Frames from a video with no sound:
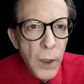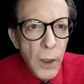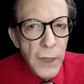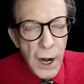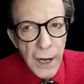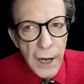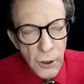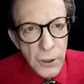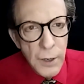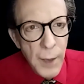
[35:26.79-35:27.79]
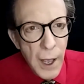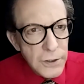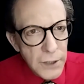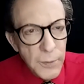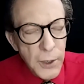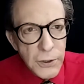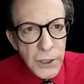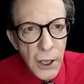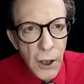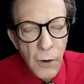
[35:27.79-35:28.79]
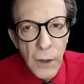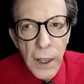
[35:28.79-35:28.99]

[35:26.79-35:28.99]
that I learned about some years ago,